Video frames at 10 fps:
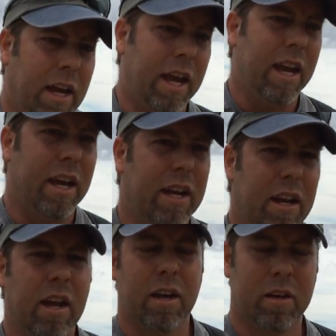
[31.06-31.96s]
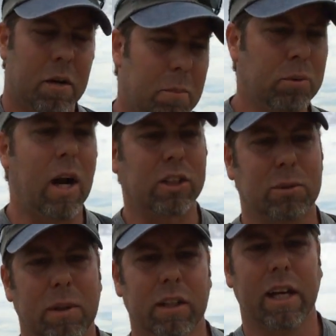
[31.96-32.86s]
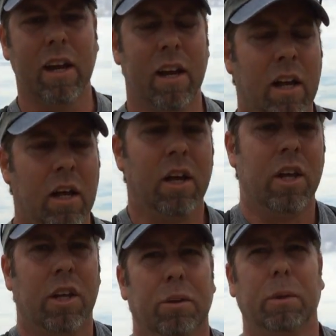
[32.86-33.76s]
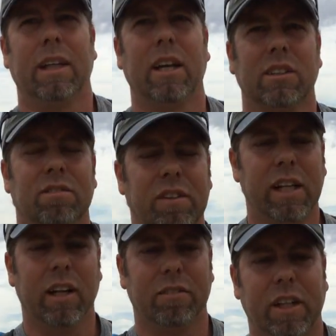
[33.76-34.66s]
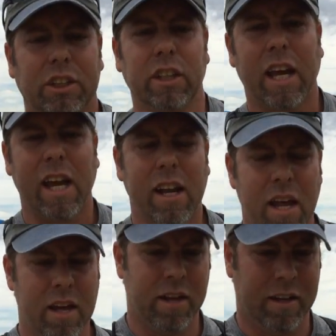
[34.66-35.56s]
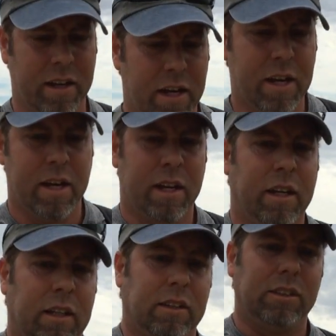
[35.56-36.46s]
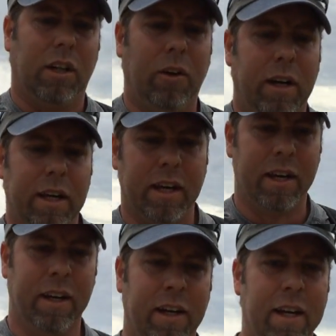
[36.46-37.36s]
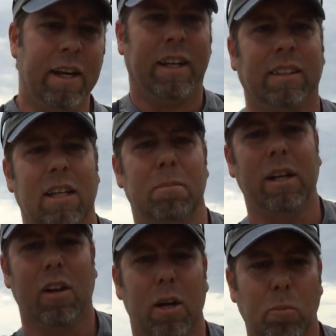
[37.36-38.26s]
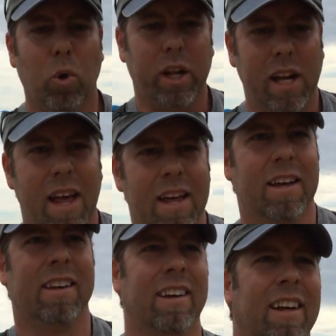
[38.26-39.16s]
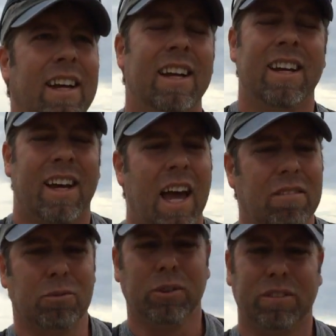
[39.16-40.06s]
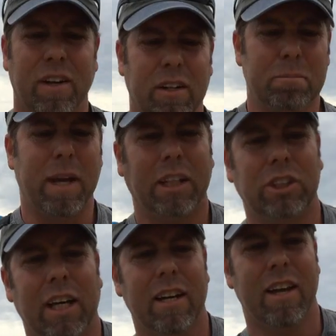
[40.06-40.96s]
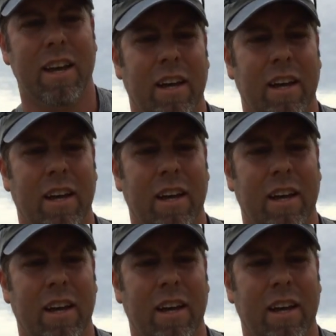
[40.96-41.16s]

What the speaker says: and approximately 3,000 feet elevation gain. So it's going to be a long morning. Haven't really found the pace yet,